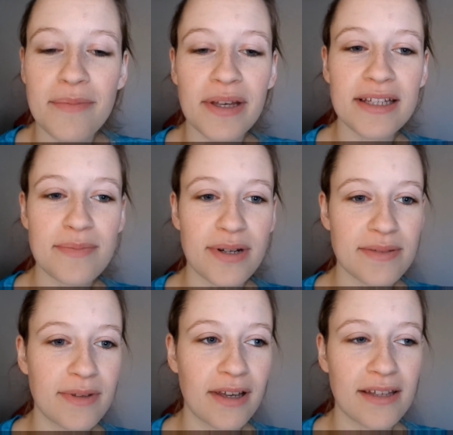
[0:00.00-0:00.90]
because
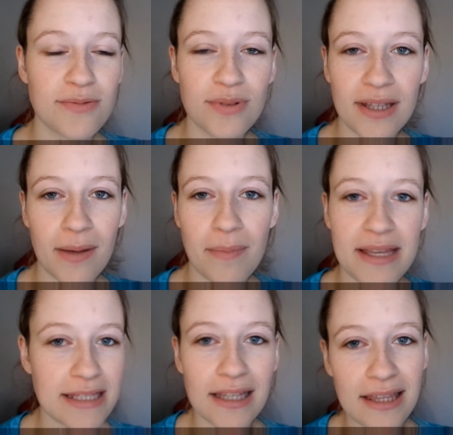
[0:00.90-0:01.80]
breast milk has really
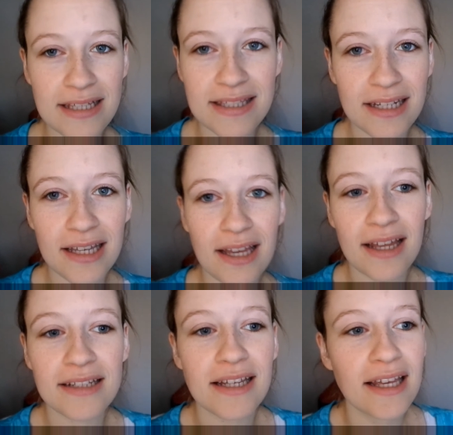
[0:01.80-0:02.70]
amazing things in it
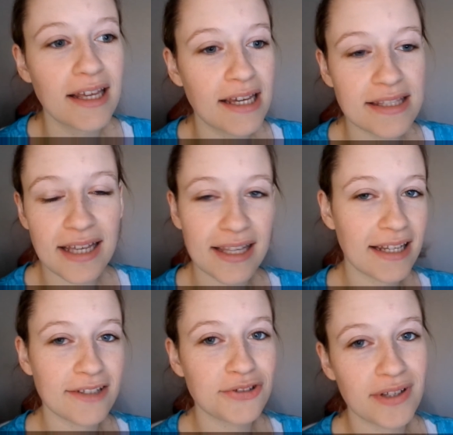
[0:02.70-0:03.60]
and it's like a
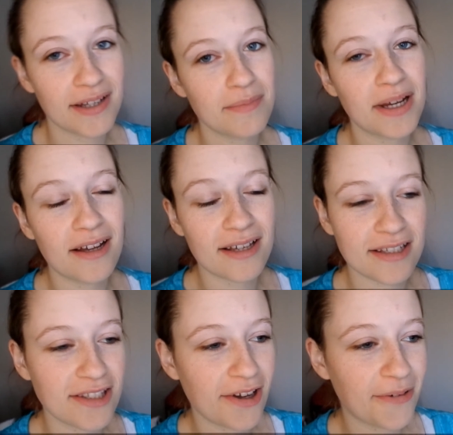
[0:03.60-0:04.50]
natural antibiotic.
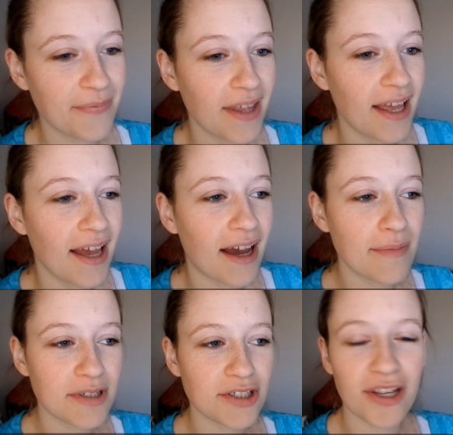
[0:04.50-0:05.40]
So I'm
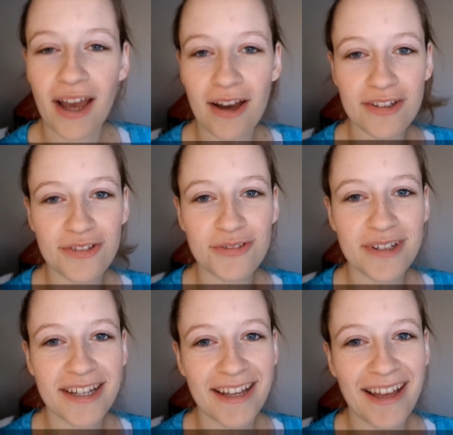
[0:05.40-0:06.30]
going to show you how to do
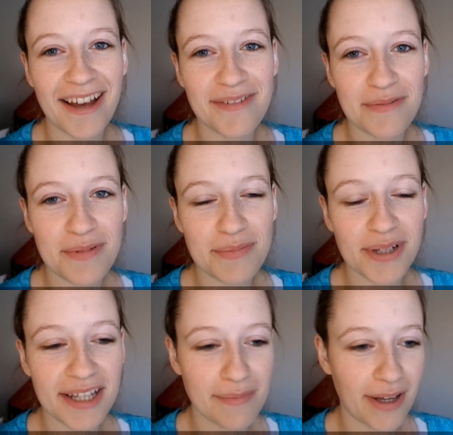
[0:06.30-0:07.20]
it. Um, I'm going to put
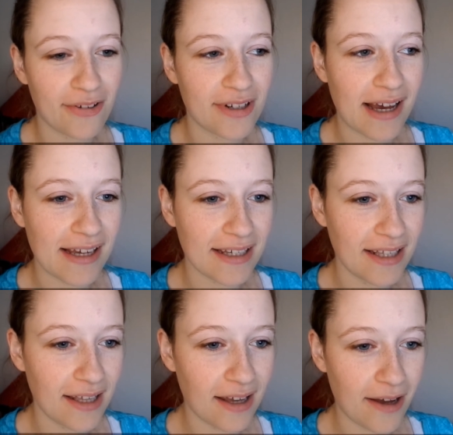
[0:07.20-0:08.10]
it in my own eye.
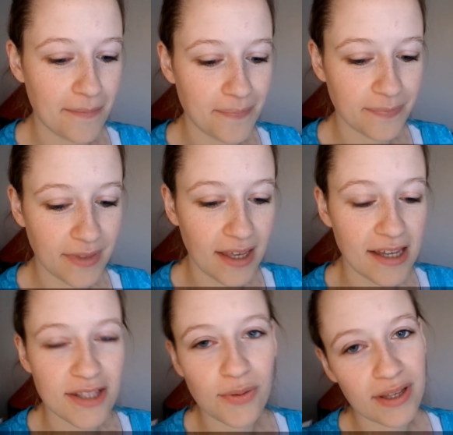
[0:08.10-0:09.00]
Um,
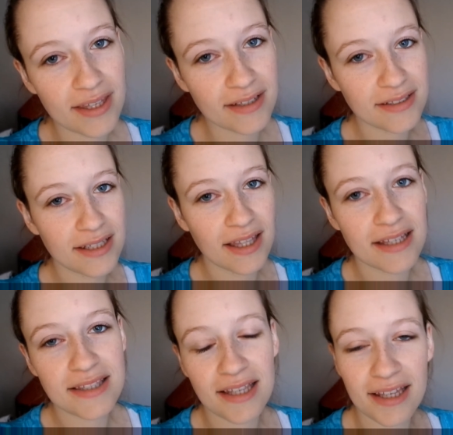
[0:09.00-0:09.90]
so I healed
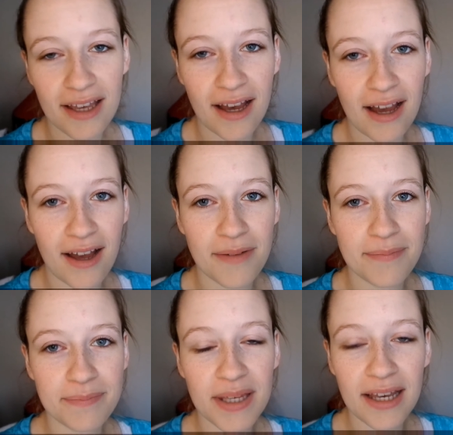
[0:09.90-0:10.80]
Eli's um,
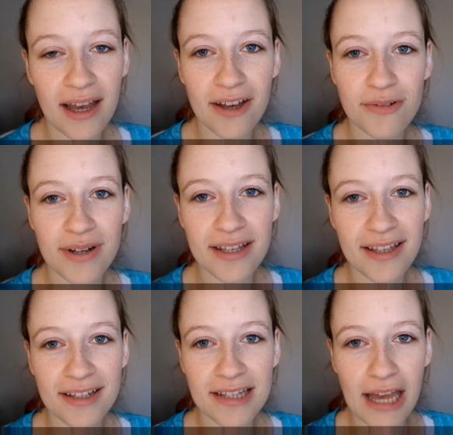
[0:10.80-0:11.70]
pink eye already
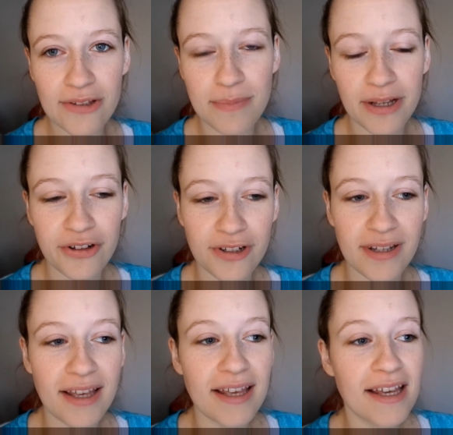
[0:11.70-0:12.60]
and now it's my turn.
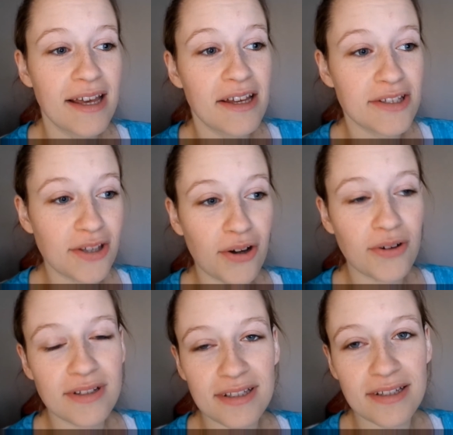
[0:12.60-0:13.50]

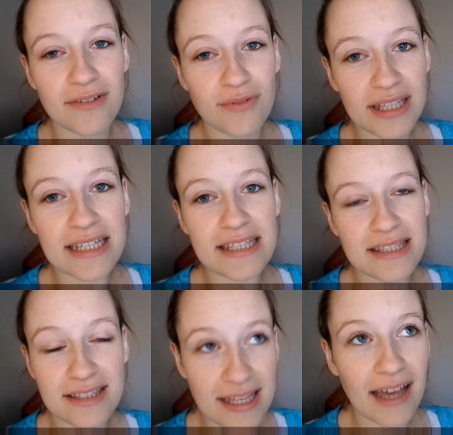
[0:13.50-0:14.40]
So really
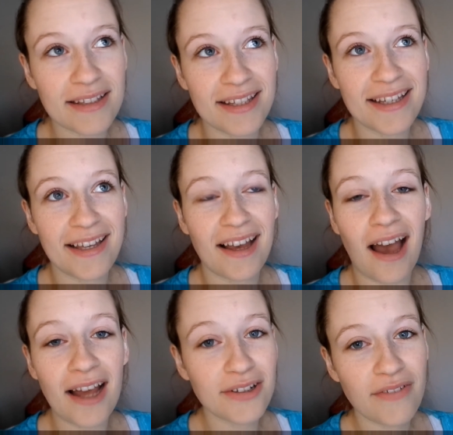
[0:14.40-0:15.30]
sadly,
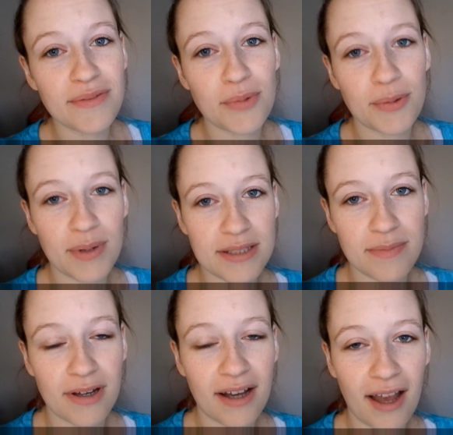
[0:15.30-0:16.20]
I don't have any more breast
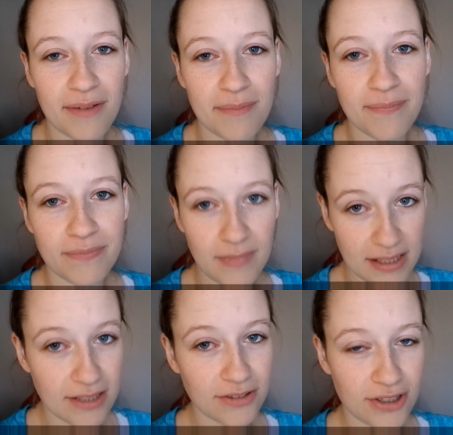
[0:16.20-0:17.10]
milk. I'm I
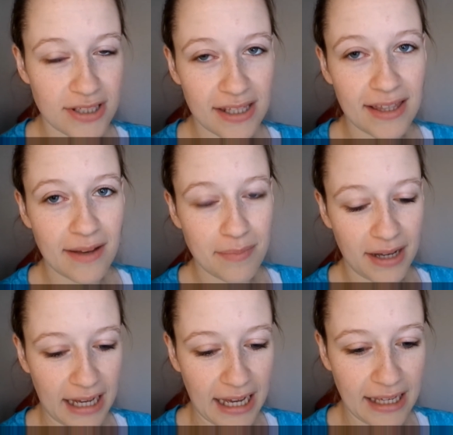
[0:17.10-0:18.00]
still nurse Eli,
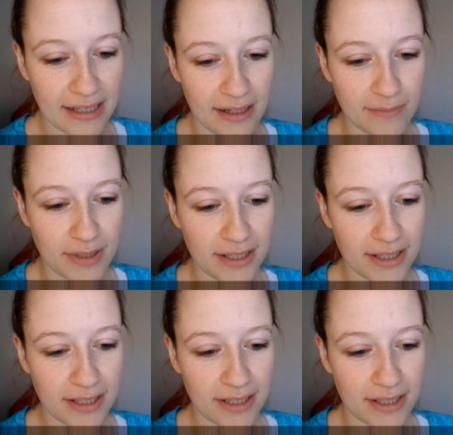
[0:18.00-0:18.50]
but I am